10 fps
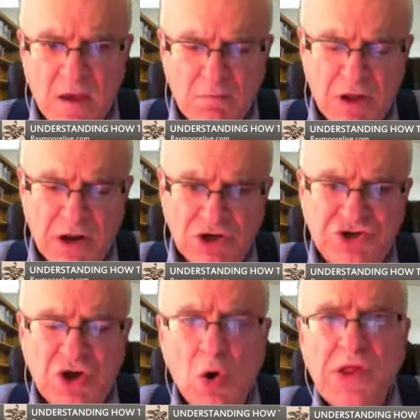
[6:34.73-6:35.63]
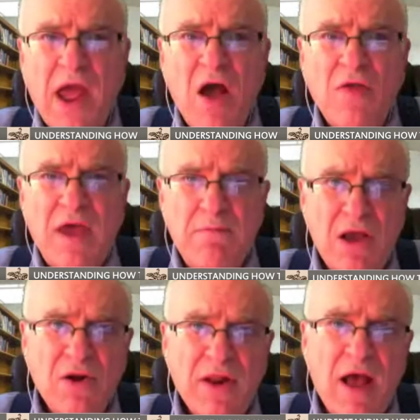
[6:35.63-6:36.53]
But it shows how they
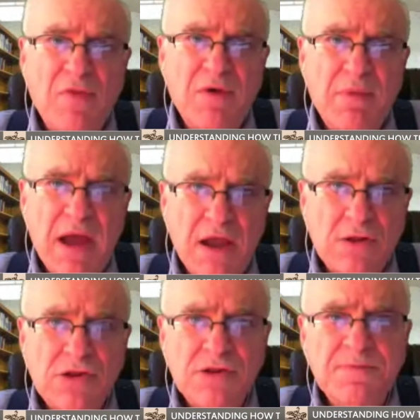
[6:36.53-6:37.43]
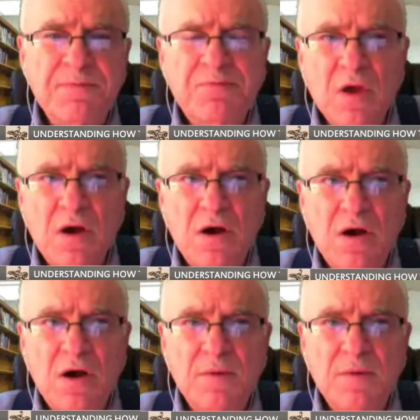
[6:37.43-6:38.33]
bailed out the banks,
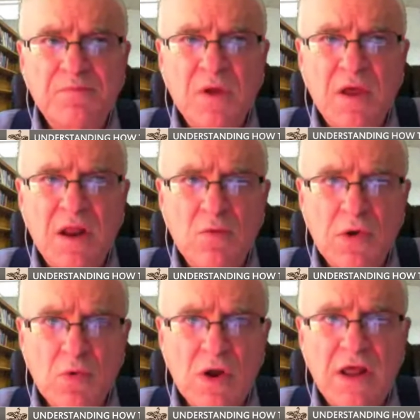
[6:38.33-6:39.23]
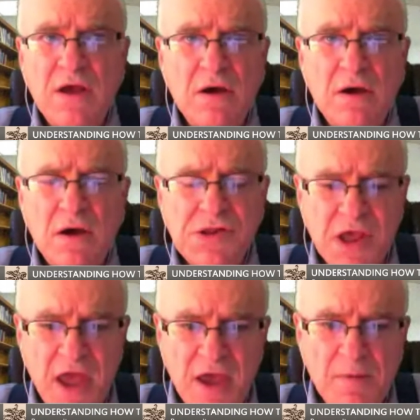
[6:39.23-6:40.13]
and it was really a
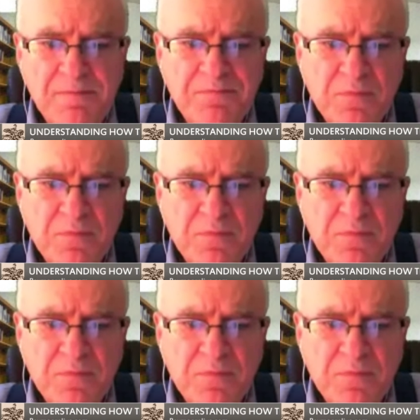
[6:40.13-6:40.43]
scam.